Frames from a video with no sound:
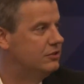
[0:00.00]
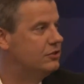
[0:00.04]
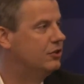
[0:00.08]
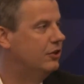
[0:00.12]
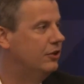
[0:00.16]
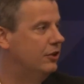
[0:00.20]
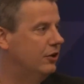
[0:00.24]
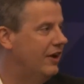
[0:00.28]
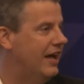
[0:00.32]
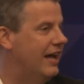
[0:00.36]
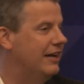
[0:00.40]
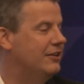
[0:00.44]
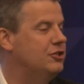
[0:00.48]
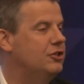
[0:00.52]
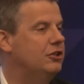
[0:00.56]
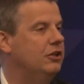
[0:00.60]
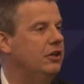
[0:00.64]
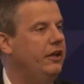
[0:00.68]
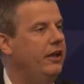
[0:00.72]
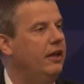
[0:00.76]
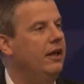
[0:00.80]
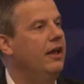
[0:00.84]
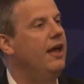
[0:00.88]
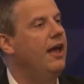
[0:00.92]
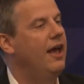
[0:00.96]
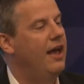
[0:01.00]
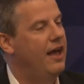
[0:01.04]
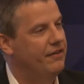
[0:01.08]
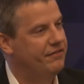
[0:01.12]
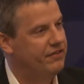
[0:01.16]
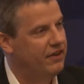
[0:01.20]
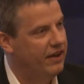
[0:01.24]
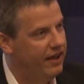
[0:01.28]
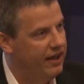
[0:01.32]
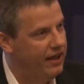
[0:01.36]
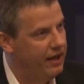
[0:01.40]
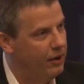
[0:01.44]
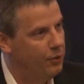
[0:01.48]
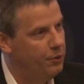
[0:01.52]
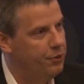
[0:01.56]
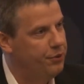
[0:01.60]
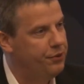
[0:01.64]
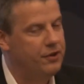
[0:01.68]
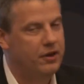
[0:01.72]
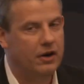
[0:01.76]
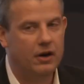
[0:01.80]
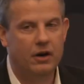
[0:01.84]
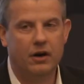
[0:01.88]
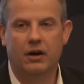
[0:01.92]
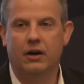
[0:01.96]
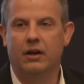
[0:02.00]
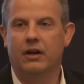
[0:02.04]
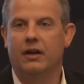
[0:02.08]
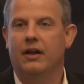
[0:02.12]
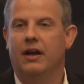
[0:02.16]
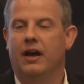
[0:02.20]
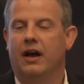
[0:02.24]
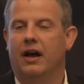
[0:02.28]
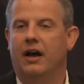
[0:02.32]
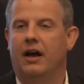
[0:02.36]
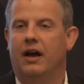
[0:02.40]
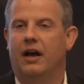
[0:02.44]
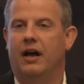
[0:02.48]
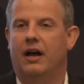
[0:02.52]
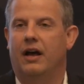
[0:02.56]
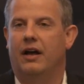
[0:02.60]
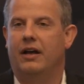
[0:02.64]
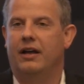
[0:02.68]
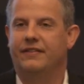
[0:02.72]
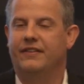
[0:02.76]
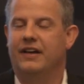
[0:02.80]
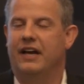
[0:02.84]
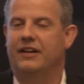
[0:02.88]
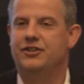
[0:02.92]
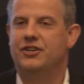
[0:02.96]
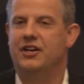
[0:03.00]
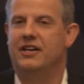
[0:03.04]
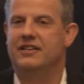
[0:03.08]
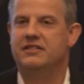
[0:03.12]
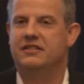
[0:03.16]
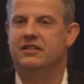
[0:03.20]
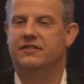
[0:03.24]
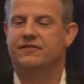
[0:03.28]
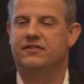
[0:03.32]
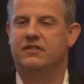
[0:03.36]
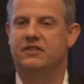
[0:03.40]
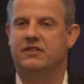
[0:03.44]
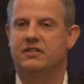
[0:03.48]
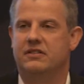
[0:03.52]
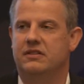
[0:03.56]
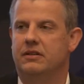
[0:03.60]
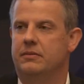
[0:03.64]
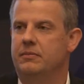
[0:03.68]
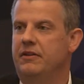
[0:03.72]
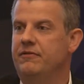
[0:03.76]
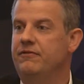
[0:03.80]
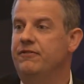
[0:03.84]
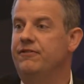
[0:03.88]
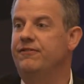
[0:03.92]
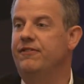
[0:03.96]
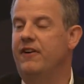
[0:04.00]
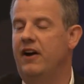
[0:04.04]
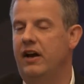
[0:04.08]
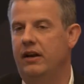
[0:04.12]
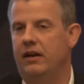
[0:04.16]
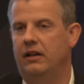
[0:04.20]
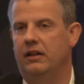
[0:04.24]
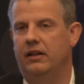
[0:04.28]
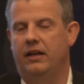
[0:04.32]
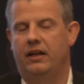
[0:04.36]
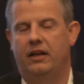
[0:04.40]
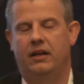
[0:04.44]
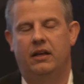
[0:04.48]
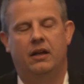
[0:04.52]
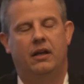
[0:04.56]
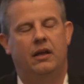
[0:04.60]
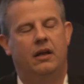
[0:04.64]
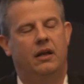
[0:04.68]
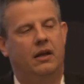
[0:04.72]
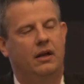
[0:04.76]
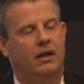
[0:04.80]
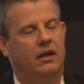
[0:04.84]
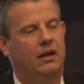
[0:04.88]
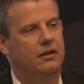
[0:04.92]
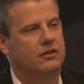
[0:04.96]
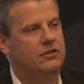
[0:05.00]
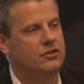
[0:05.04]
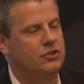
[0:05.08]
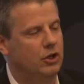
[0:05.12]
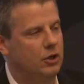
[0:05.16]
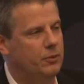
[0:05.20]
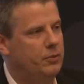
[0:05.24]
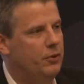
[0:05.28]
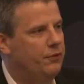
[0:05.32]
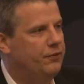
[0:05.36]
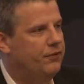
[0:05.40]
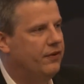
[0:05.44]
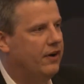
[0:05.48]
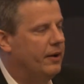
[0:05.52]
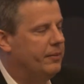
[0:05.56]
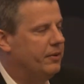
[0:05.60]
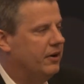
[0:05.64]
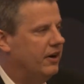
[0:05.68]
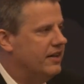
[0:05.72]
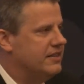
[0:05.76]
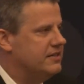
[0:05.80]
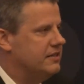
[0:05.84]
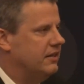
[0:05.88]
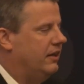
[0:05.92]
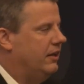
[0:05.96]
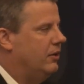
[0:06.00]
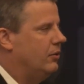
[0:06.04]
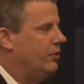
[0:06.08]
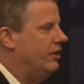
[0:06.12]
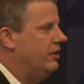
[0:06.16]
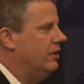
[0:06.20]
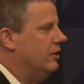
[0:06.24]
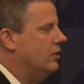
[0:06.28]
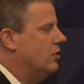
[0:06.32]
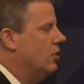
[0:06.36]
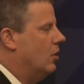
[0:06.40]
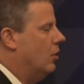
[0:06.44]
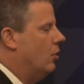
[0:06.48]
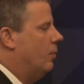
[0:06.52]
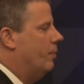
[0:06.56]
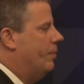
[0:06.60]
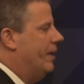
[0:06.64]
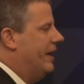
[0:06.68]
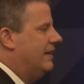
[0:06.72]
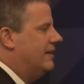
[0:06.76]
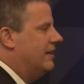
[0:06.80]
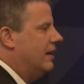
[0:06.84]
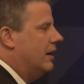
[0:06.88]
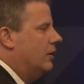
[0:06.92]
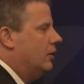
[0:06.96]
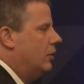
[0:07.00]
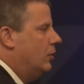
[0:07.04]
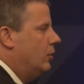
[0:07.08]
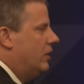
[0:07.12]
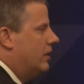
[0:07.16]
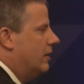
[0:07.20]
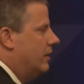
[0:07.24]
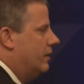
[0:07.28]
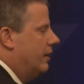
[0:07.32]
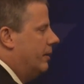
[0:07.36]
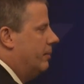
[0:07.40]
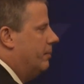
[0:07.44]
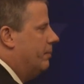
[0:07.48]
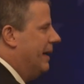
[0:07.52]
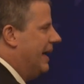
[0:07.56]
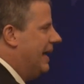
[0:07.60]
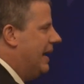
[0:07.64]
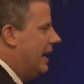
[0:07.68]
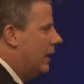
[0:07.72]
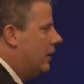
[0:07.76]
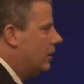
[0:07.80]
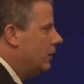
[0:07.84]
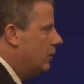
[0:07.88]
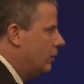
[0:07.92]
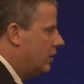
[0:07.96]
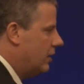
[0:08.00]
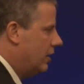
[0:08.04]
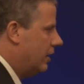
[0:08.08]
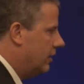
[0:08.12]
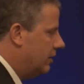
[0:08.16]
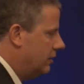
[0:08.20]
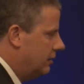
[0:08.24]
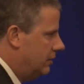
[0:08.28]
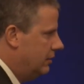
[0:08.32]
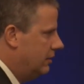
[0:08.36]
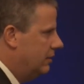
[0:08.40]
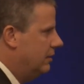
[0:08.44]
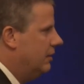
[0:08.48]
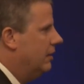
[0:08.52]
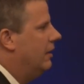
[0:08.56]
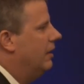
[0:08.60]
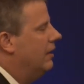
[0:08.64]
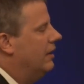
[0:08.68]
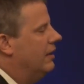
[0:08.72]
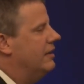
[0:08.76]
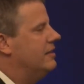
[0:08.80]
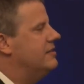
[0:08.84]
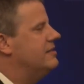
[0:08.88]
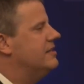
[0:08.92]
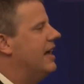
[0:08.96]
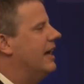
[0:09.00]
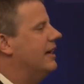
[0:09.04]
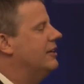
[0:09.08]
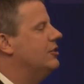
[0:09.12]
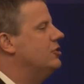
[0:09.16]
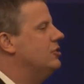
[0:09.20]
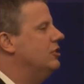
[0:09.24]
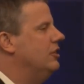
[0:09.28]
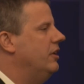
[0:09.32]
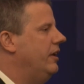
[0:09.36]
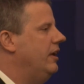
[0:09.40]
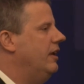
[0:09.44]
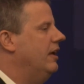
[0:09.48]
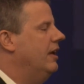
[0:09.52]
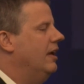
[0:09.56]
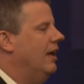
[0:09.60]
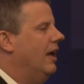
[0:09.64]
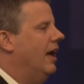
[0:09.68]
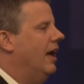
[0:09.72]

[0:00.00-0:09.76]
So you actually have a healthier digestive system. And finally, soluble fiber has an ingredient called beta-glucan. And beta-glucan is actually